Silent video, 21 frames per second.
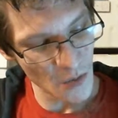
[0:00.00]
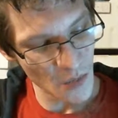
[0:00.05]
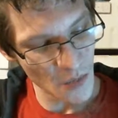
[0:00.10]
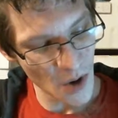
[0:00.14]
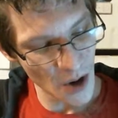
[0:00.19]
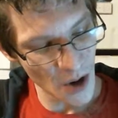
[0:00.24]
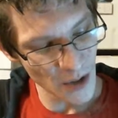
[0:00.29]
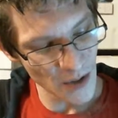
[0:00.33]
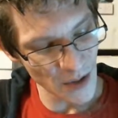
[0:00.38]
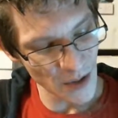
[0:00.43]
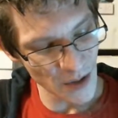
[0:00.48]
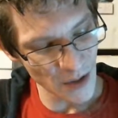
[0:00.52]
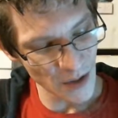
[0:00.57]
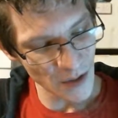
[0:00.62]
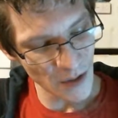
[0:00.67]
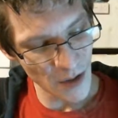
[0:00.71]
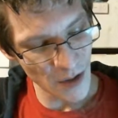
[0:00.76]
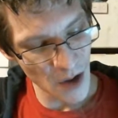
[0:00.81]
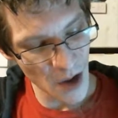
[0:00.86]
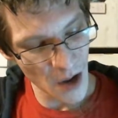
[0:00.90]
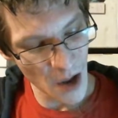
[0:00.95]

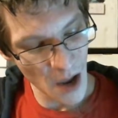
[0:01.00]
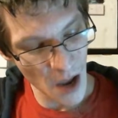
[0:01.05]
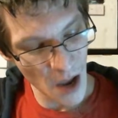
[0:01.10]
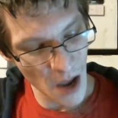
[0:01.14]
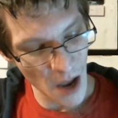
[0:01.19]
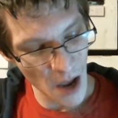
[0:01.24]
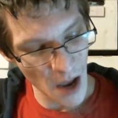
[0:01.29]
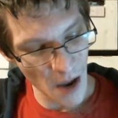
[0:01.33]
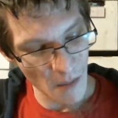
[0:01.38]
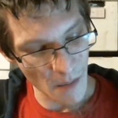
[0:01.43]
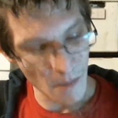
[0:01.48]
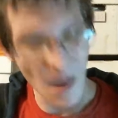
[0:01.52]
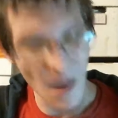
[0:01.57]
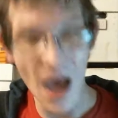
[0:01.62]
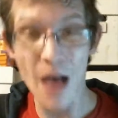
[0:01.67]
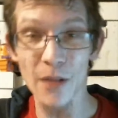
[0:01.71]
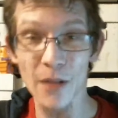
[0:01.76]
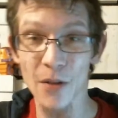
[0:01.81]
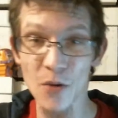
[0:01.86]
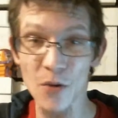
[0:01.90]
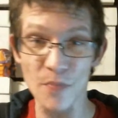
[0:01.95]
Marzin, and
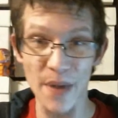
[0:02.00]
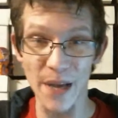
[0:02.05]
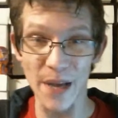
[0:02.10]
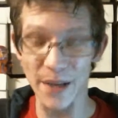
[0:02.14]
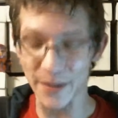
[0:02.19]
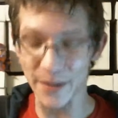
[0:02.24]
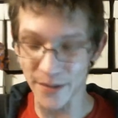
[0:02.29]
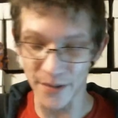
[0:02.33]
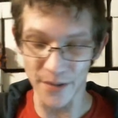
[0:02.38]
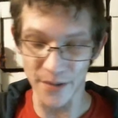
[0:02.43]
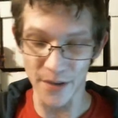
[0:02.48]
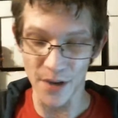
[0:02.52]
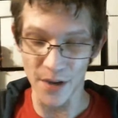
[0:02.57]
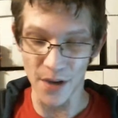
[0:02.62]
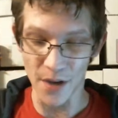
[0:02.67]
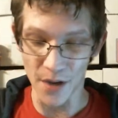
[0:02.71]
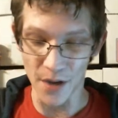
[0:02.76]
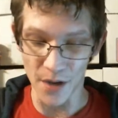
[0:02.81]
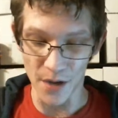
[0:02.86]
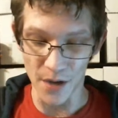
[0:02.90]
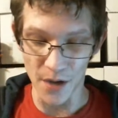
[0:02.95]
Matt Lopez.
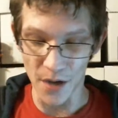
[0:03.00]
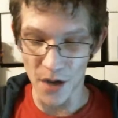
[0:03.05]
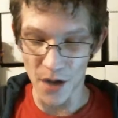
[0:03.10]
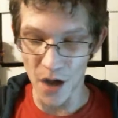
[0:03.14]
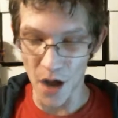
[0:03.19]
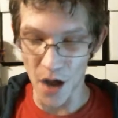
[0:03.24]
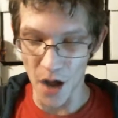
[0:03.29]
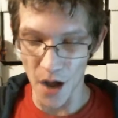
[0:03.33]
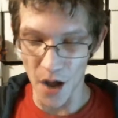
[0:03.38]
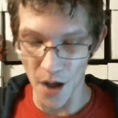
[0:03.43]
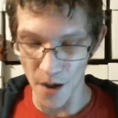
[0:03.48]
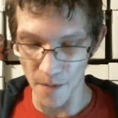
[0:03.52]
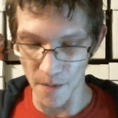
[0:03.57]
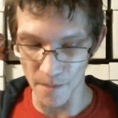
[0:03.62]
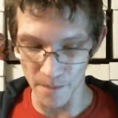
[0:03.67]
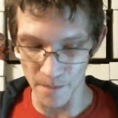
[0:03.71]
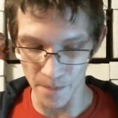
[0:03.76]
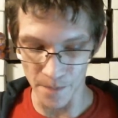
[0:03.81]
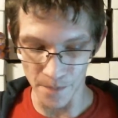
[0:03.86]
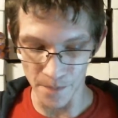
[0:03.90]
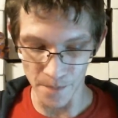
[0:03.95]

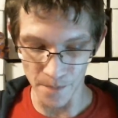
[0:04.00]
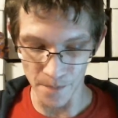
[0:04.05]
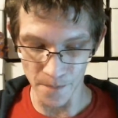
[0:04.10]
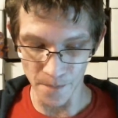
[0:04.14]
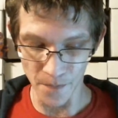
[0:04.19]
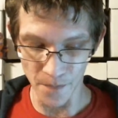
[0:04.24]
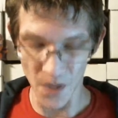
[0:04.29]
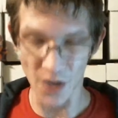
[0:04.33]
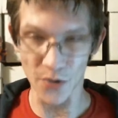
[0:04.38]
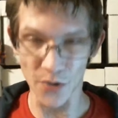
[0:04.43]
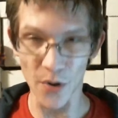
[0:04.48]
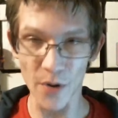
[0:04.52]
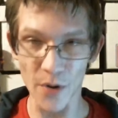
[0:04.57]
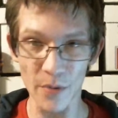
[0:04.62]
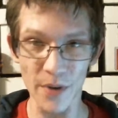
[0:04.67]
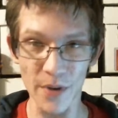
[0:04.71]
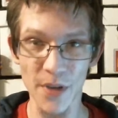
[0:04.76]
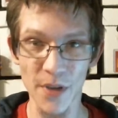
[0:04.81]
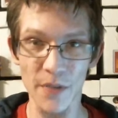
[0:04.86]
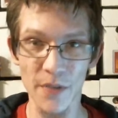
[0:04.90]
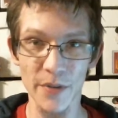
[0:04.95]
So I don't
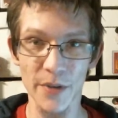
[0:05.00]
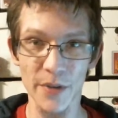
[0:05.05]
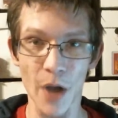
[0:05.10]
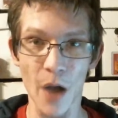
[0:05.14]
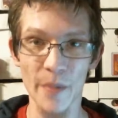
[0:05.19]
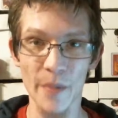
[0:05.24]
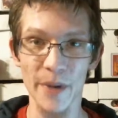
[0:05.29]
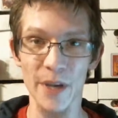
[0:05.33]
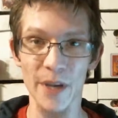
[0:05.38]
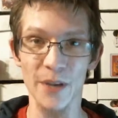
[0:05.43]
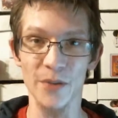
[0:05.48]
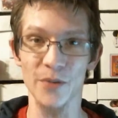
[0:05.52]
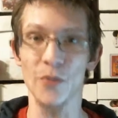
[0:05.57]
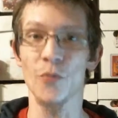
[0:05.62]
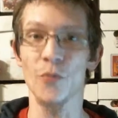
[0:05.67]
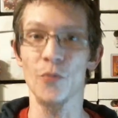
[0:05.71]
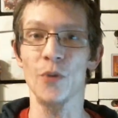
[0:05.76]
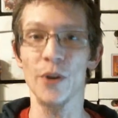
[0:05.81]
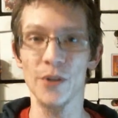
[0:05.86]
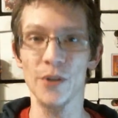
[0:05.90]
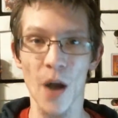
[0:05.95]
want to say this comic is
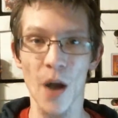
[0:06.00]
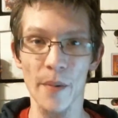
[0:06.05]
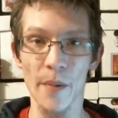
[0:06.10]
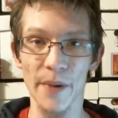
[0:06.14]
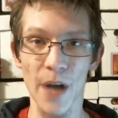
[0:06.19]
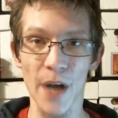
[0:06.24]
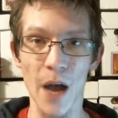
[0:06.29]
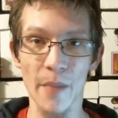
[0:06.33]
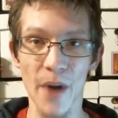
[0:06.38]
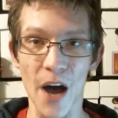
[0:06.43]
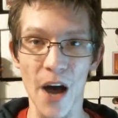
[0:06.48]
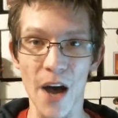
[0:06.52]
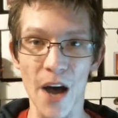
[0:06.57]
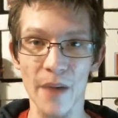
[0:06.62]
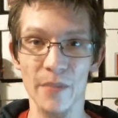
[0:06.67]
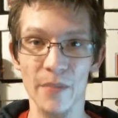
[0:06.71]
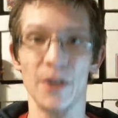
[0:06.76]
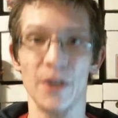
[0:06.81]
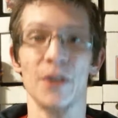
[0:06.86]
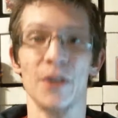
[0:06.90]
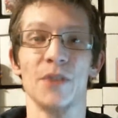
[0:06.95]
the worst comic I buy,
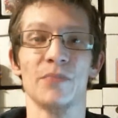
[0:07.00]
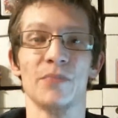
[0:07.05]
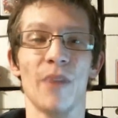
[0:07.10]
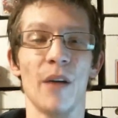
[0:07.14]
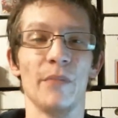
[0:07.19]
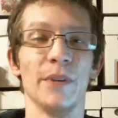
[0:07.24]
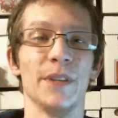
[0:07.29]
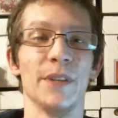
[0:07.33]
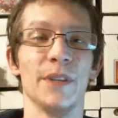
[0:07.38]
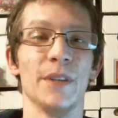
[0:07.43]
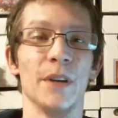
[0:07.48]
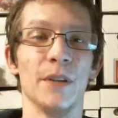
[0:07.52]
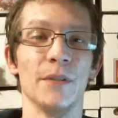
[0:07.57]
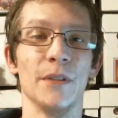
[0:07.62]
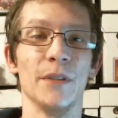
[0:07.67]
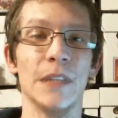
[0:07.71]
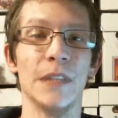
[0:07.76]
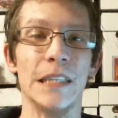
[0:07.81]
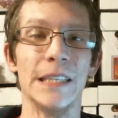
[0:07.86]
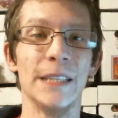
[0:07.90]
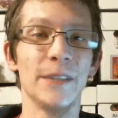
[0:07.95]
but it is probably the
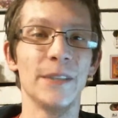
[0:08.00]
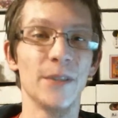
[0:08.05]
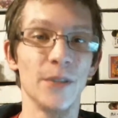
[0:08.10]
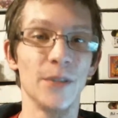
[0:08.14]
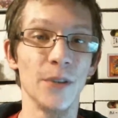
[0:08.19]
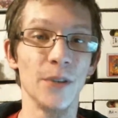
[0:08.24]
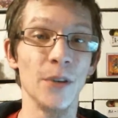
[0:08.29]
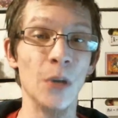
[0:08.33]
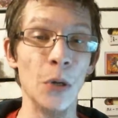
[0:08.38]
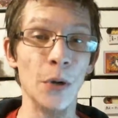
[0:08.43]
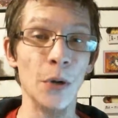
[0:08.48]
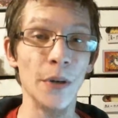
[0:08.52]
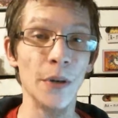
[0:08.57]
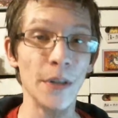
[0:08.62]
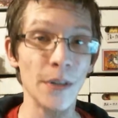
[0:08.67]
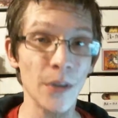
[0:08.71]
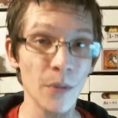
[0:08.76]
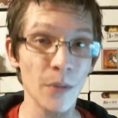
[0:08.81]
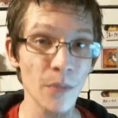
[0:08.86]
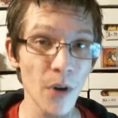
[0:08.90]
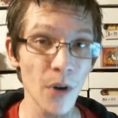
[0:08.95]
least good
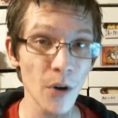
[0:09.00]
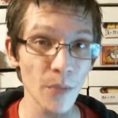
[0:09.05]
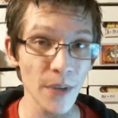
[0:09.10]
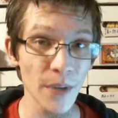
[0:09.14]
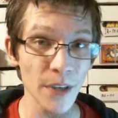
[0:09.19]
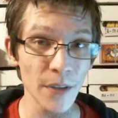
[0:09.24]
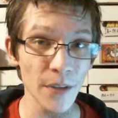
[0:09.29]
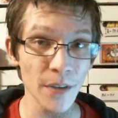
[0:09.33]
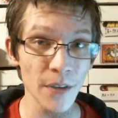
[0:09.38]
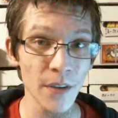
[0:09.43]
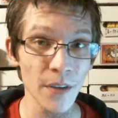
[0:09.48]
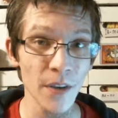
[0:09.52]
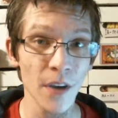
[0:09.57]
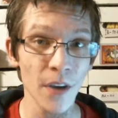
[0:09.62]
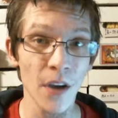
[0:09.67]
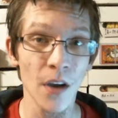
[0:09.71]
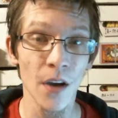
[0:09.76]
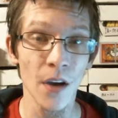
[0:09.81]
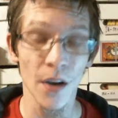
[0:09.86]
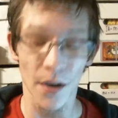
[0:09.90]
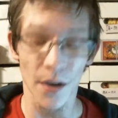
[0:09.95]
at the moment.
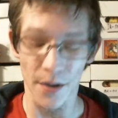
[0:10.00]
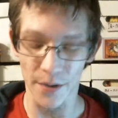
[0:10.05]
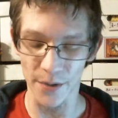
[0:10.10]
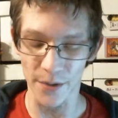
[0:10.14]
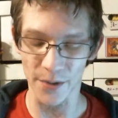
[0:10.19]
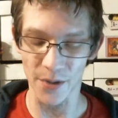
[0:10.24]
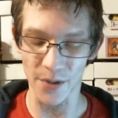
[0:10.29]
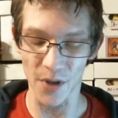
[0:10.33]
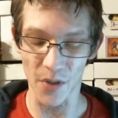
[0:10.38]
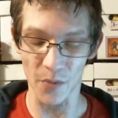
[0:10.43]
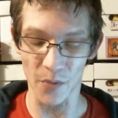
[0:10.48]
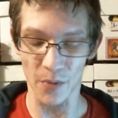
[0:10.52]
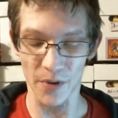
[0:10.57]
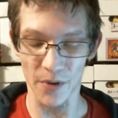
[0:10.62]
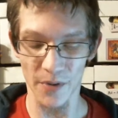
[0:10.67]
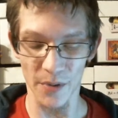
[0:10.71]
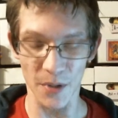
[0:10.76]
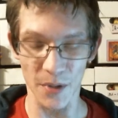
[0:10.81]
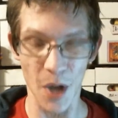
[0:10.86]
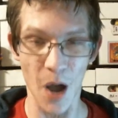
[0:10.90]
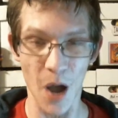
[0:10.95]
This is another one
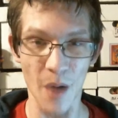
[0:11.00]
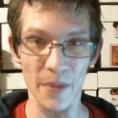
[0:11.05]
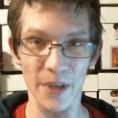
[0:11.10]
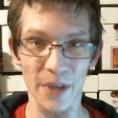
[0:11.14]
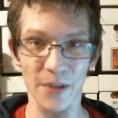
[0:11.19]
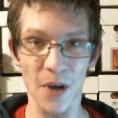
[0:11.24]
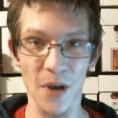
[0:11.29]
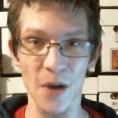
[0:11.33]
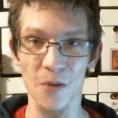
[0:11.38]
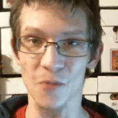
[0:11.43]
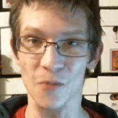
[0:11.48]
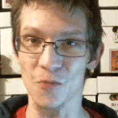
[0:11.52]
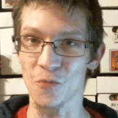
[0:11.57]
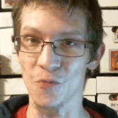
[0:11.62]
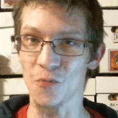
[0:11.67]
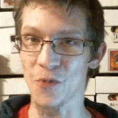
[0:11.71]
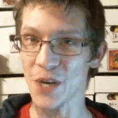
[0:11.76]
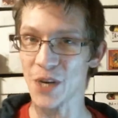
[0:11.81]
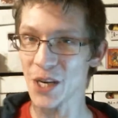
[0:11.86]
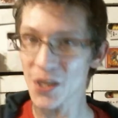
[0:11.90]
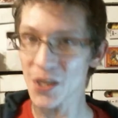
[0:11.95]
of those comics I don't
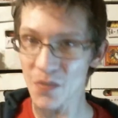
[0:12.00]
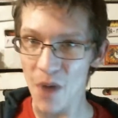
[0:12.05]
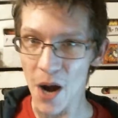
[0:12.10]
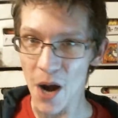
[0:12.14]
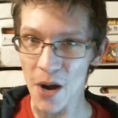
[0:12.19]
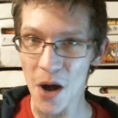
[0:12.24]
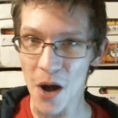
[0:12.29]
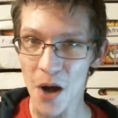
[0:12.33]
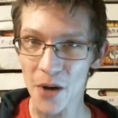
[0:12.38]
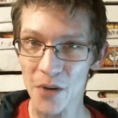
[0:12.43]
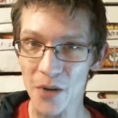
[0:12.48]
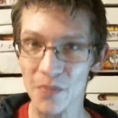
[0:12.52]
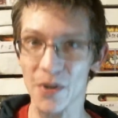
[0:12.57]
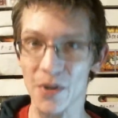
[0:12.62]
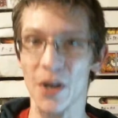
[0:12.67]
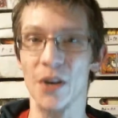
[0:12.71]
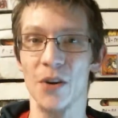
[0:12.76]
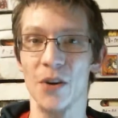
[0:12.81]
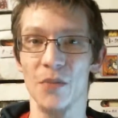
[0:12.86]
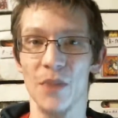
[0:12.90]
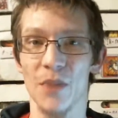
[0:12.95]
read to my daughter,
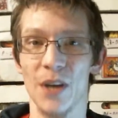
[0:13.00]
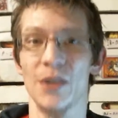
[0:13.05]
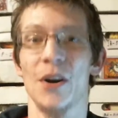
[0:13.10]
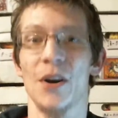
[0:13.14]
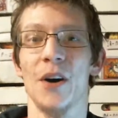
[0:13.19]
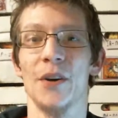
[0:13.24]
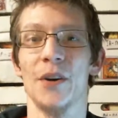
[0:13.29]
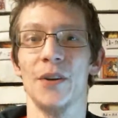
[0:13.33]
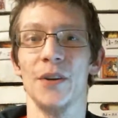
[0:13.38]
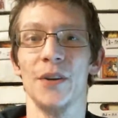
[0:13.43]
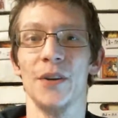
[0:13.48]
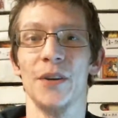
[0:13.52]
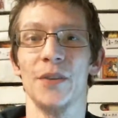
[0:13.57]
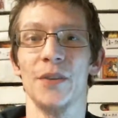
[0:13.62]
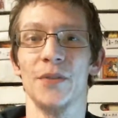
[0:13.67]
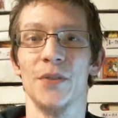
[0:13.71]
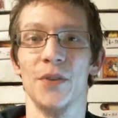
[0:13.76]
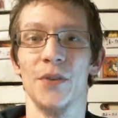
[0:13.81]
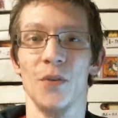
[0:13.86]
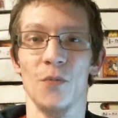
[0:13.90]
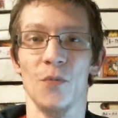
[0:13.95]
but I know my daughter
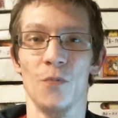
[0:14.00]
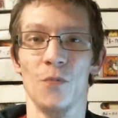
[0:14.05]
is going to